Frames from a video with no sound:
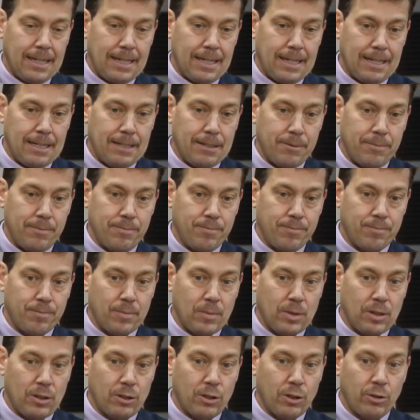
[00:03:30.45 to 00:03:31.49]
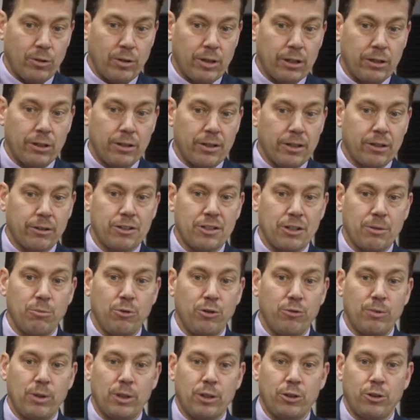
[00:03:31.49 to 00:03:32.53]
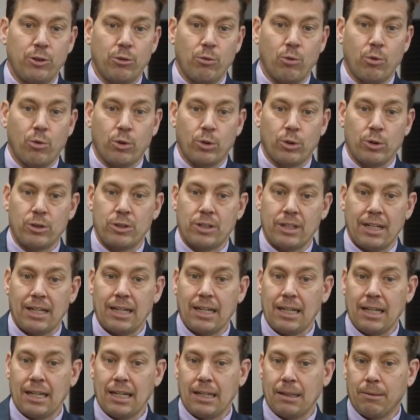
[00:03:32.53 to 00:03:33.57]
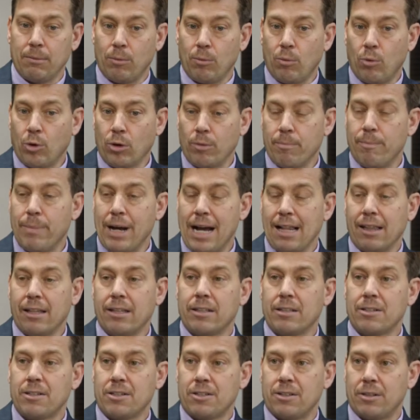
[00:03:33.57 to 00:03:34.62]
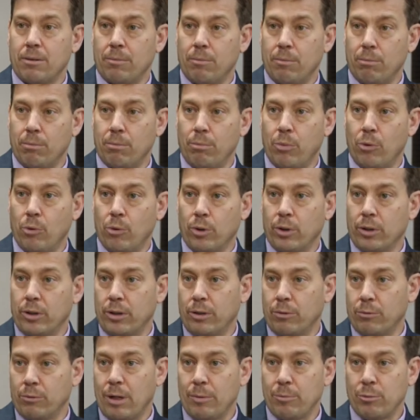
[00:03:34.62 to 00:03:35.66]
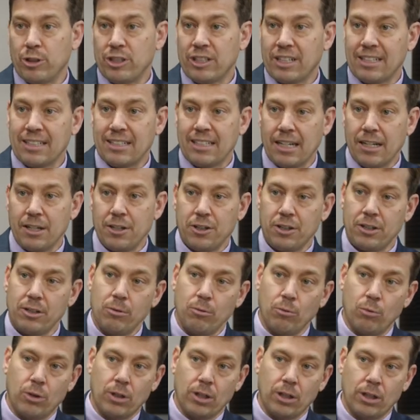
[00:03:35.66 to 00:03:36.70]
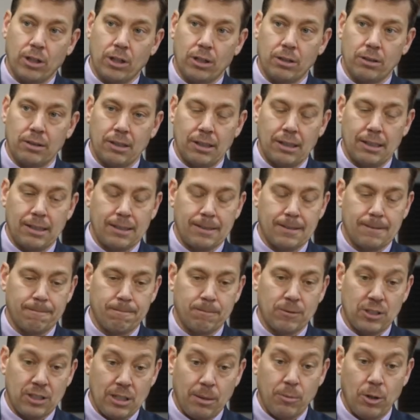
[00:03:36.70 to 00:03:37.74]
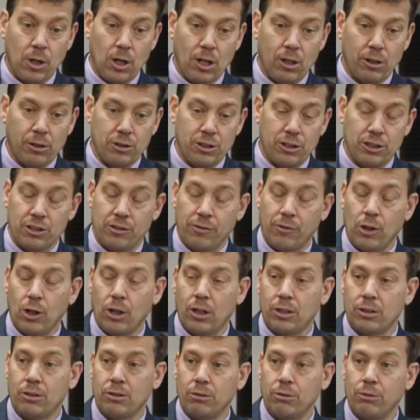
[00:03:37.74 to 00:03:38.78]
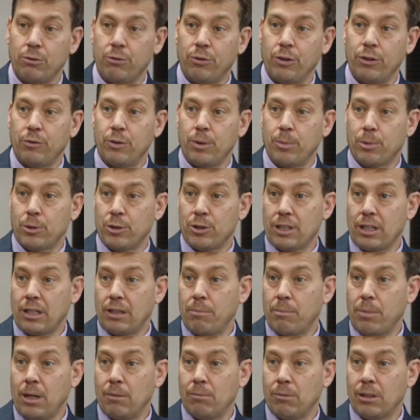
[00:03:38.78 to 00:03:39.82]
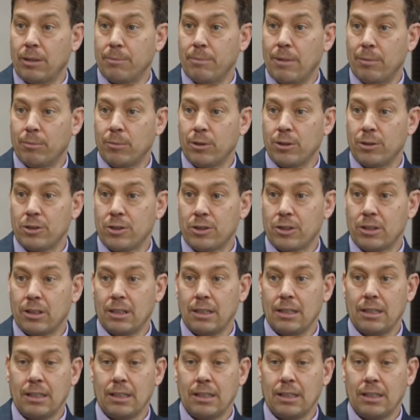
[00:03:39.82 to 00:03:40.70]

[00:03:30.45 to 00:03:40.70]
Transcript: There is a movement towards a more balanced board representation where some colleges have gone to 50% public members